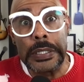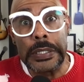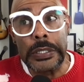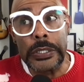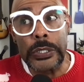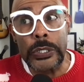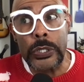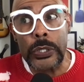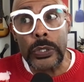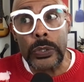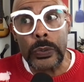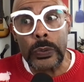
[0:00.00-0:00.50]

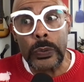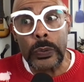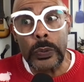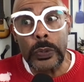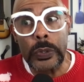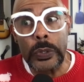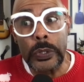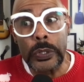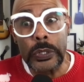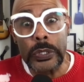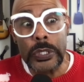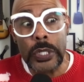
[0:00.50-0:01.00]
to
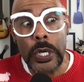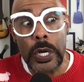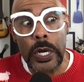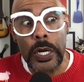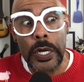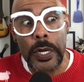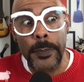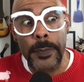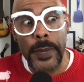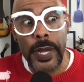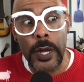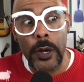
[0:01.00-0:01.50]

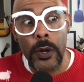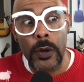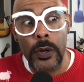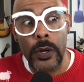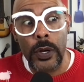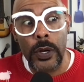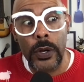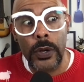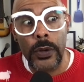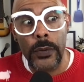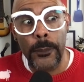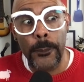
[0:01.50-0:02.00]
talk about
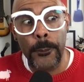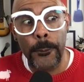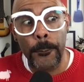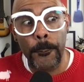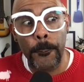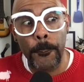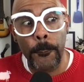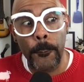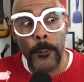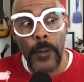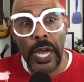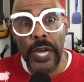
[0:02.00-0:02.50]

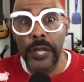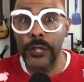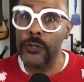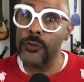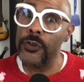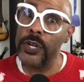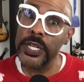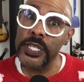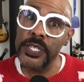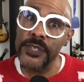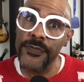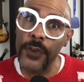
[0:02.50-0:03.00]

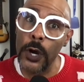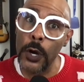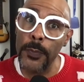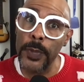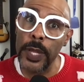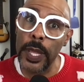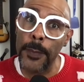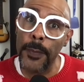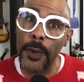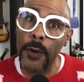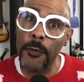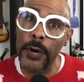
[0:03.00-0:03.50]

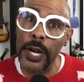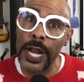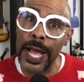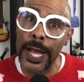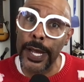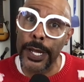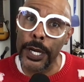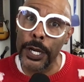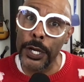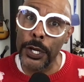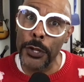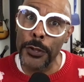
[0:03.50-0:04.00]
transphobia. But we're not
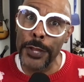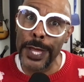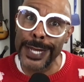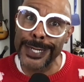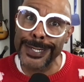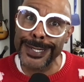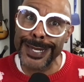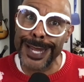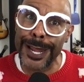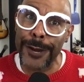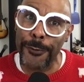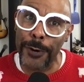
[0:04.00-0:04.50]
going to do that
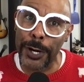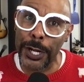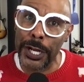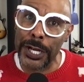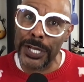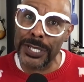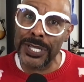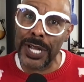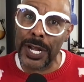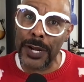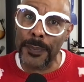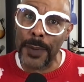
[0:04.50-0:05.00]
today. We're going to
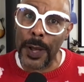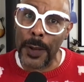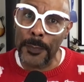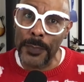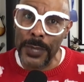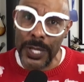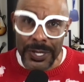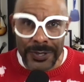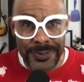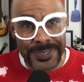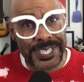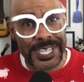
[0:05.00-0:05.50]
talk about
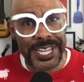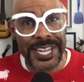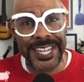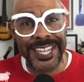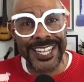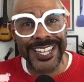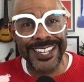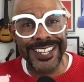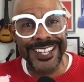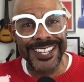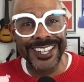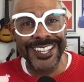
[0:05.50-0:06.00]

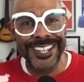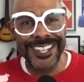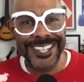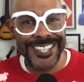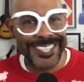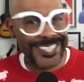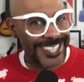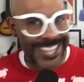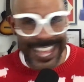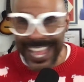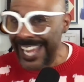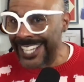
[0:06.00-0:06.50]
music,
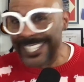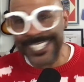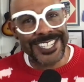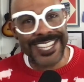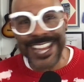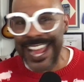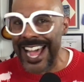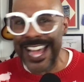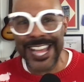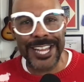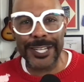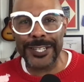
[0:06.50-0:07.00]
because that's
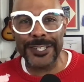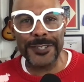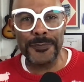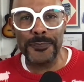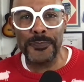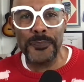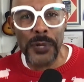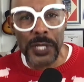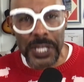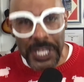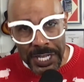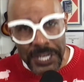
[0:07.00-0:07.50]
not
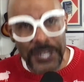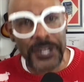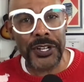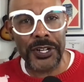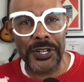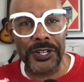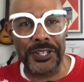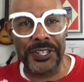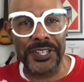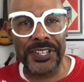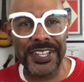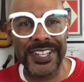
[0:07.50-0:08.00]

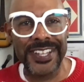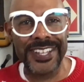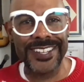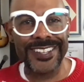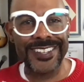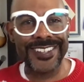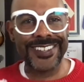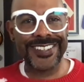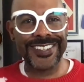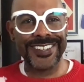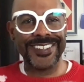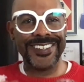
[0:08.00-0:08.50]
political.
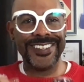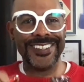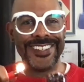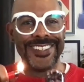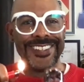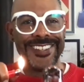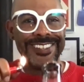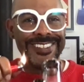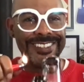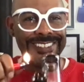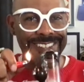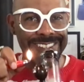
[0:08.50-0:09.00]

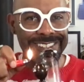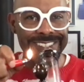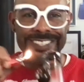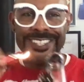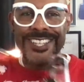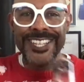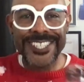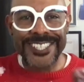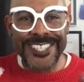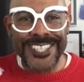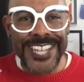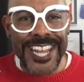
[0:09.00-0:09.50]

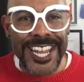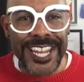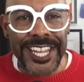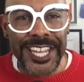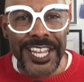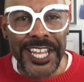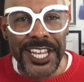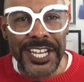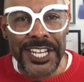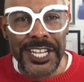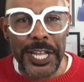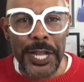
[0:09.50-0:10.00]
Let's take a
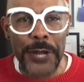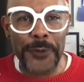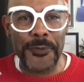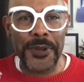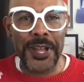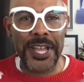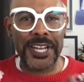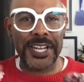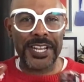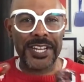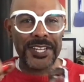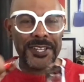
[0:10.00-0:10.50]
hit and get
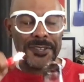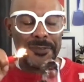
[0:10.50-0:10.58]
ready.